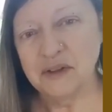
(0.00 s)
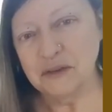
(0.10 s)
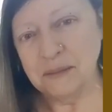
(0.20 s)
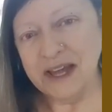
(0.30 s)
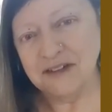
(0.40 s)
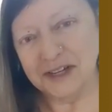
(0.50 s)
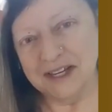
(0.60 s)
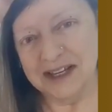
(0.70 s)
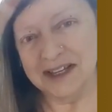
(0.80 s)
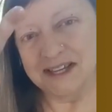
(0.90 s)
If you imagine
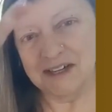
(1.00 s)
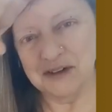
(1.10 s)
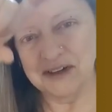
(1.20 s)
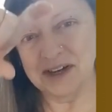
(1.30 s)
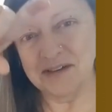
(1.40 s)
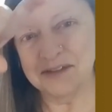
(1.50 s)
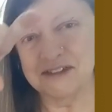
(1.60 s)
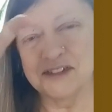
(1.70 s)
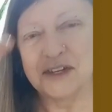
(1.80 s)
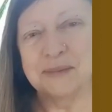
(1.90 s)
it like growing off the
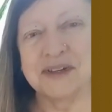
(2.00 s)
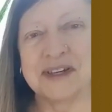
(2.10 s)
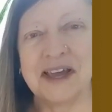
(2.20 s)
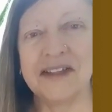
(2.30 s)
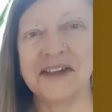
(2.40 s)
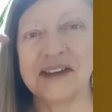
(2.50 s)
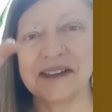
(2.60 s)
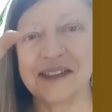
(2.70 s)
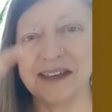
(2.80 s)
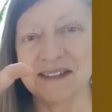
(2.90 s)
sheep, how long
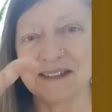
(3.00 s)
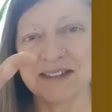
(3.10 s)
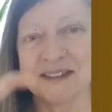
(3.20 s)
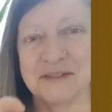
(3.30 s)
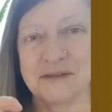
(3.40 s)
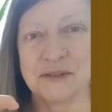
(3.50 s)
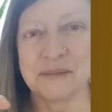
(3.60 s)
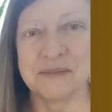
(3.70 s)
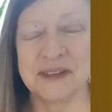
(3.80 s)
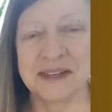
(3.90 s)
that is from